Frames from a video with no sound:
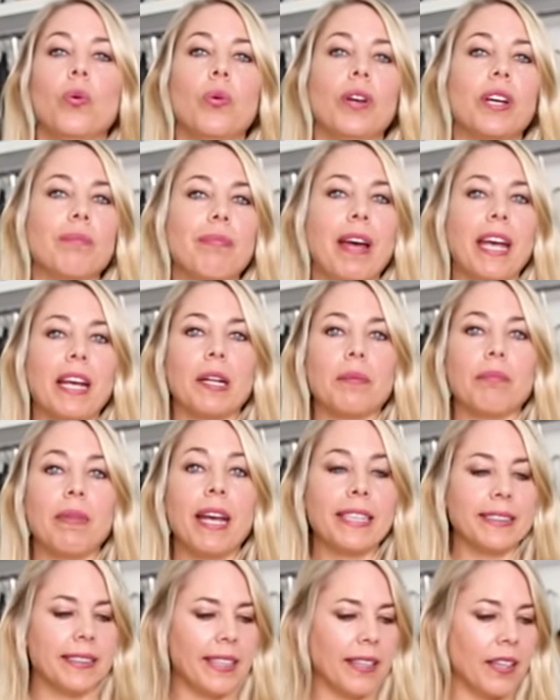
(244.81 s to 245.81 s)
we can make it
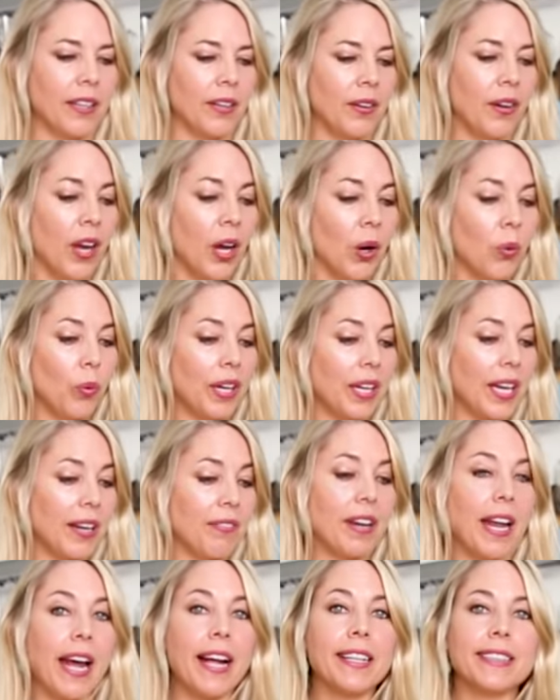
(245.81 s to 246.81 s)
Mexican, we could
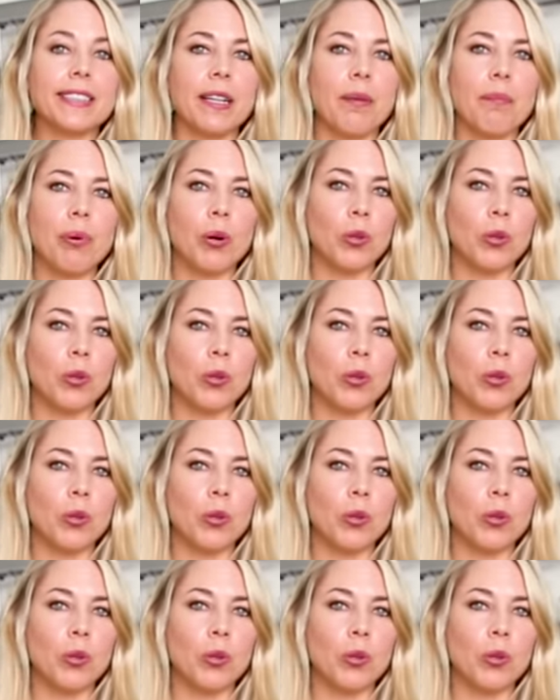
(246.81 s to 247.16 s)
even add some